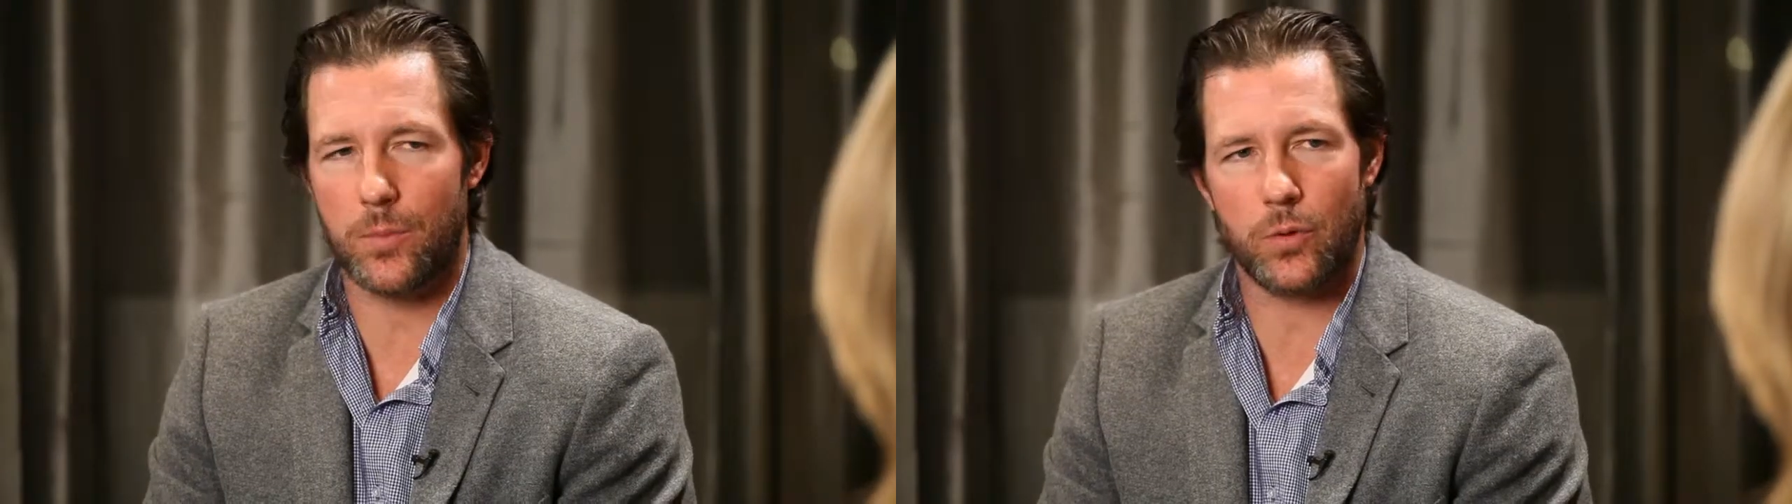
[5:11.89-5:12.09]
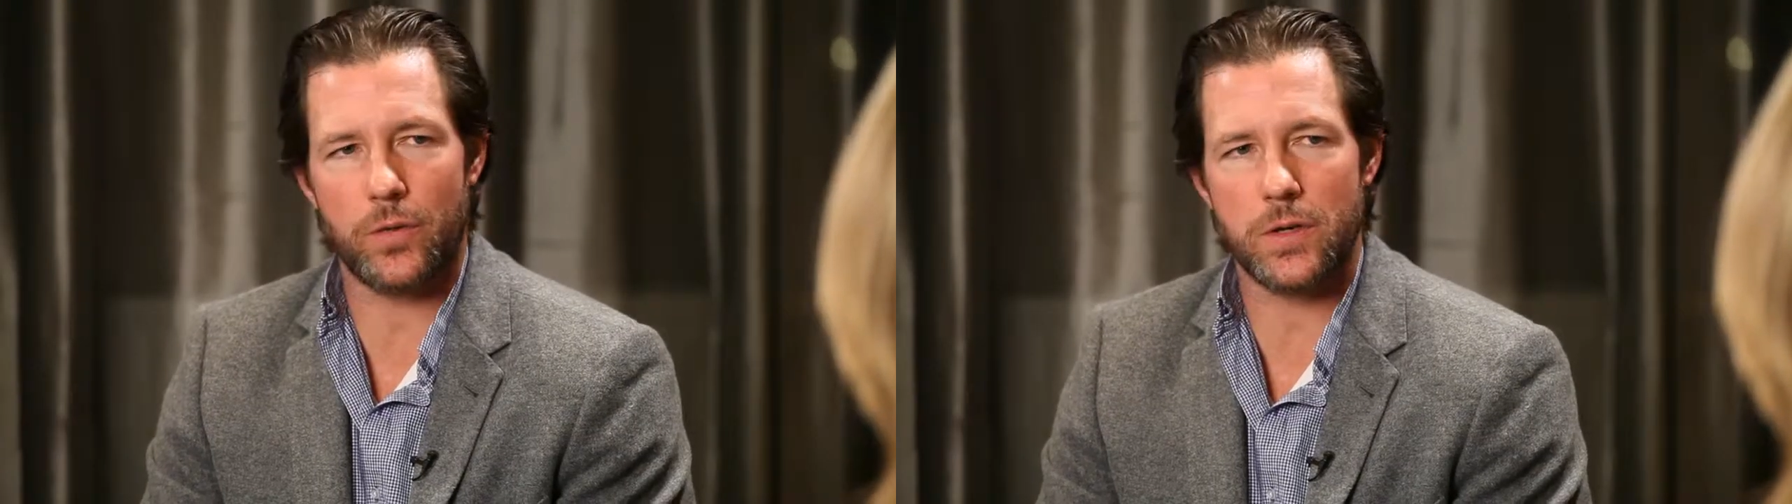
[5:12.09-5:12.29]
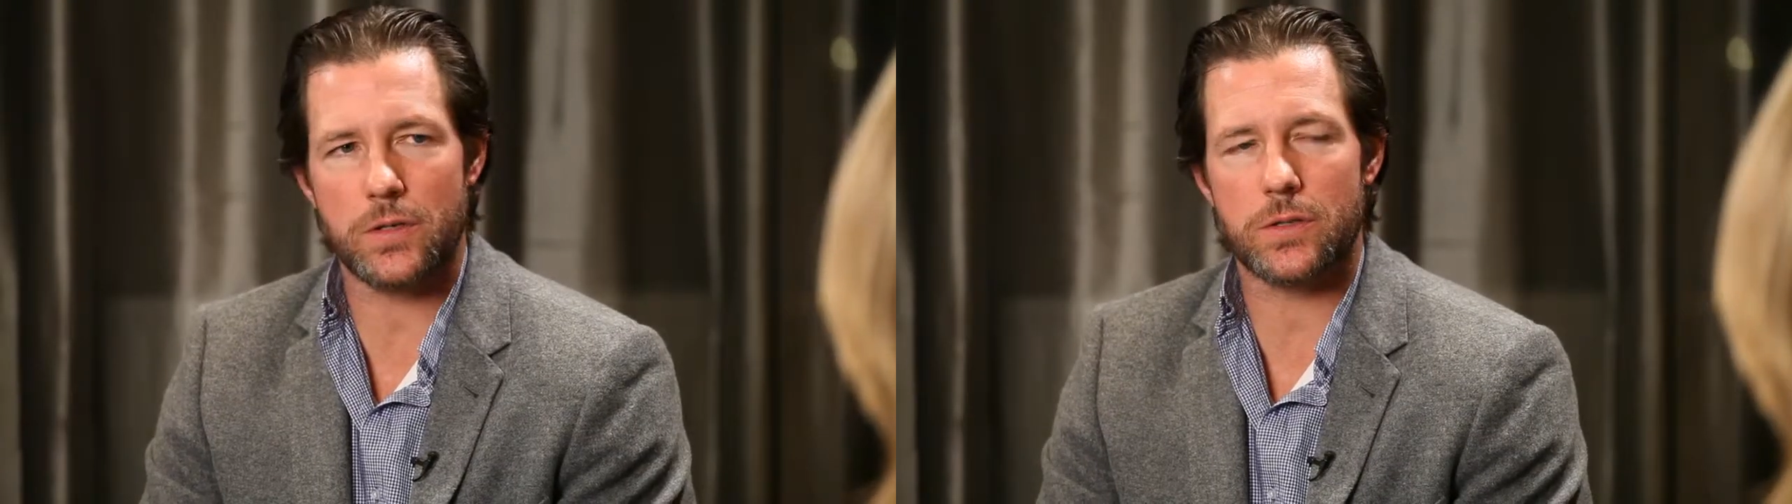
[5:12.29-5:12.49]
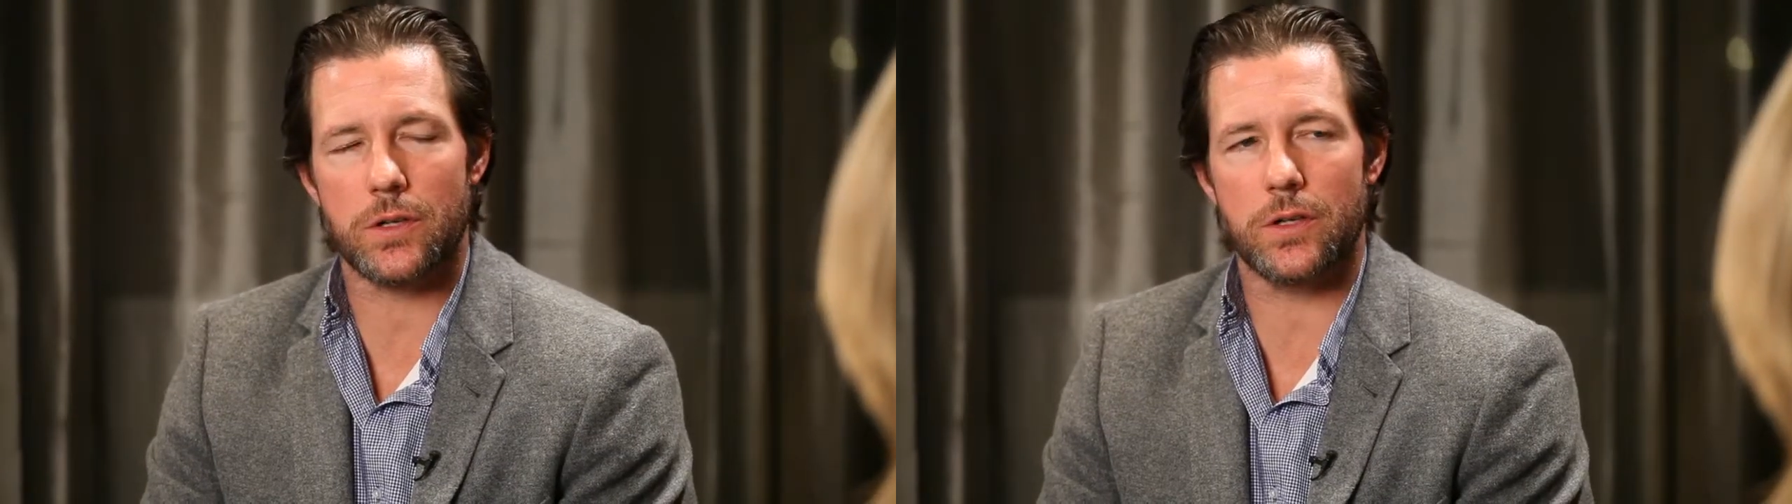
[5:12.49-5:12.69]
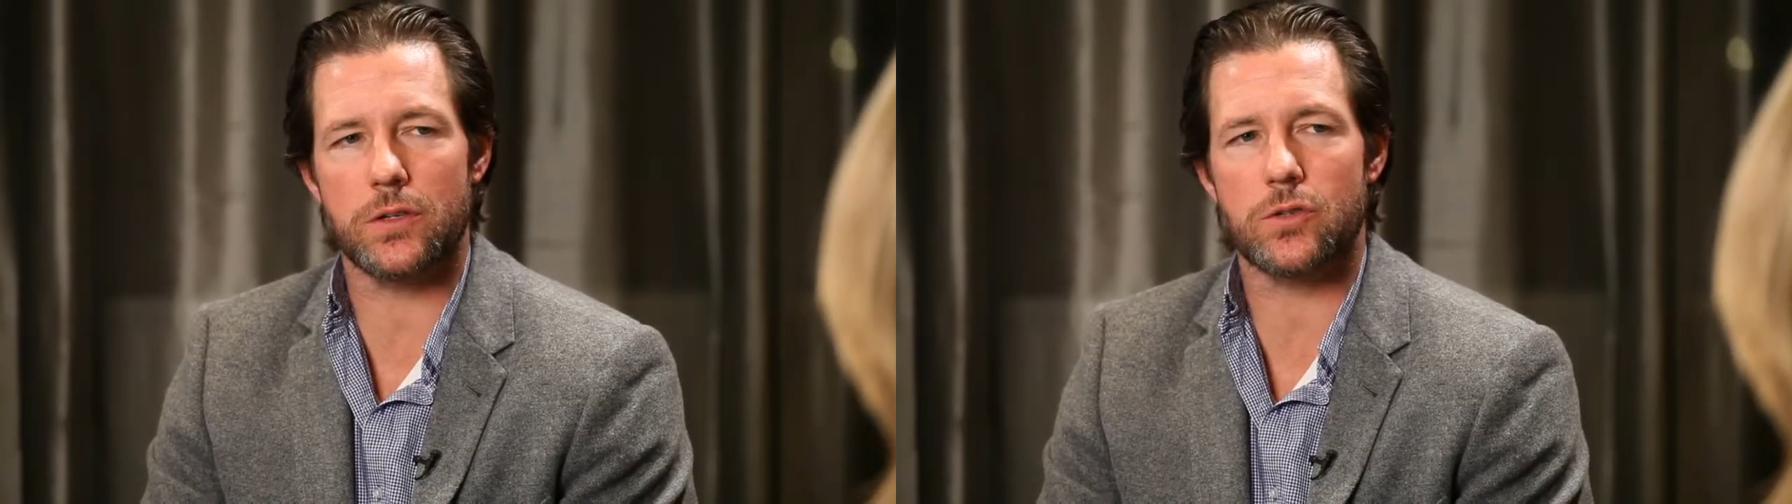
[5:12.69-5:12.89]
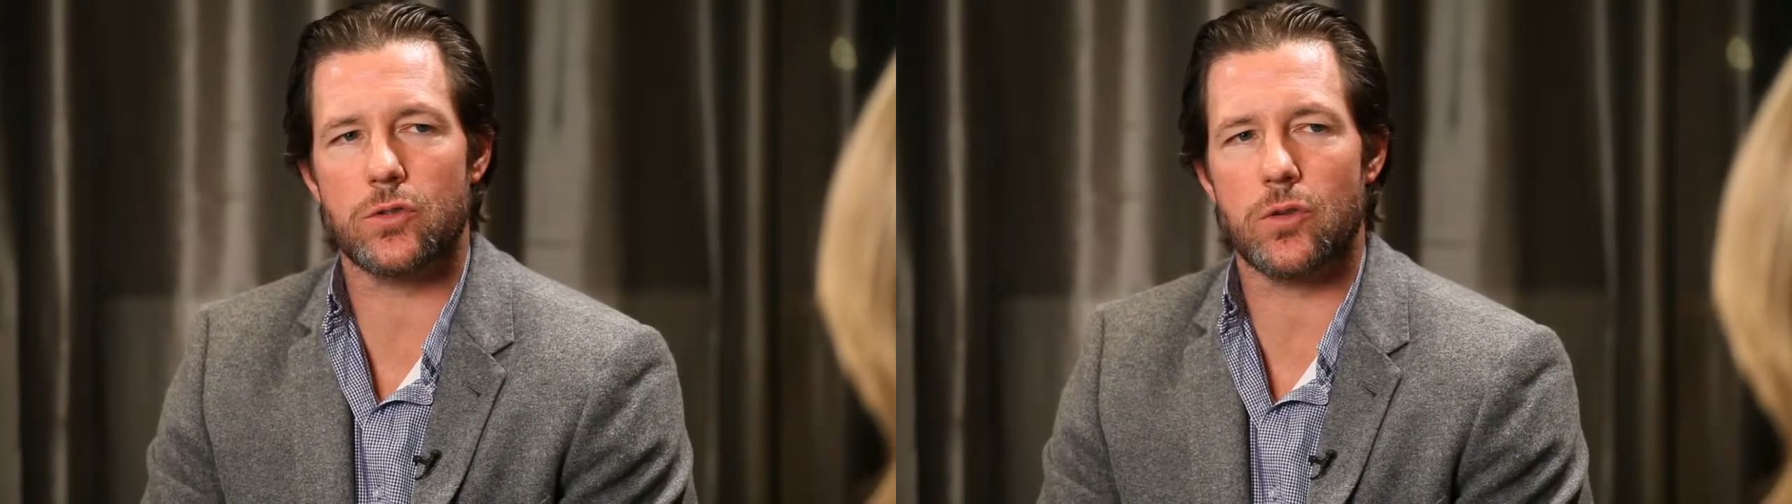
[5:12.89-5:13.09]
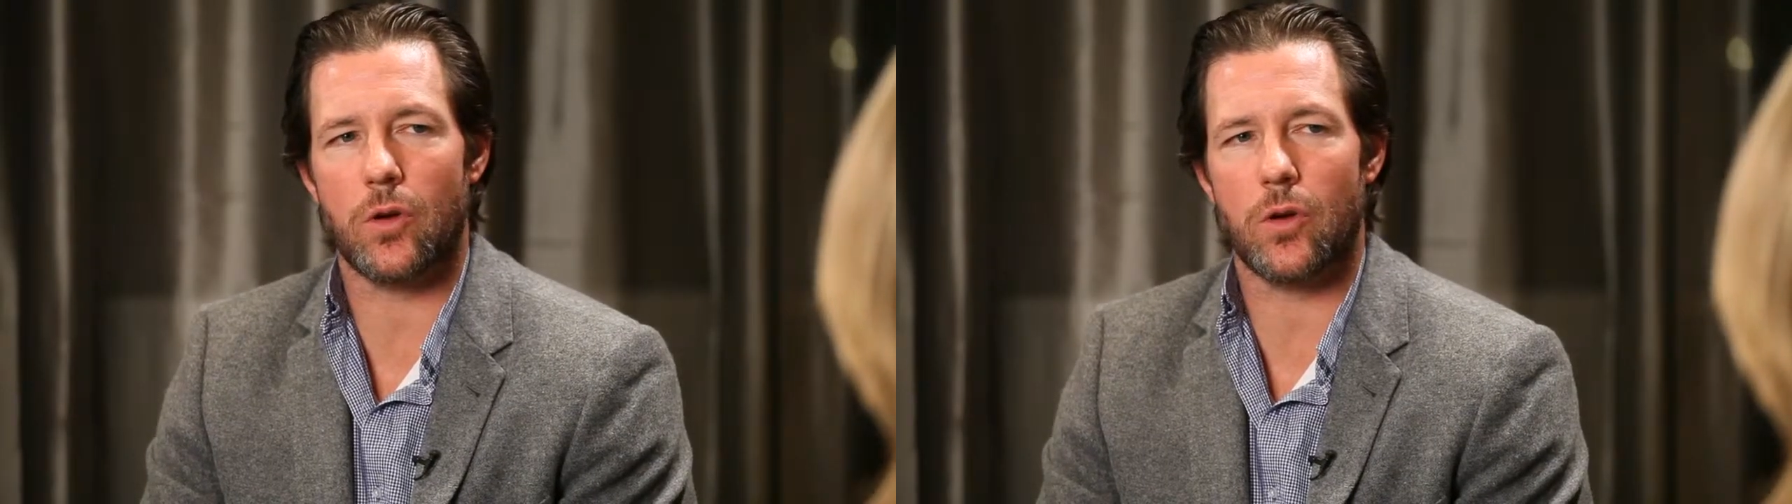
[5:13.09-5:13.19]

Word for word: movies is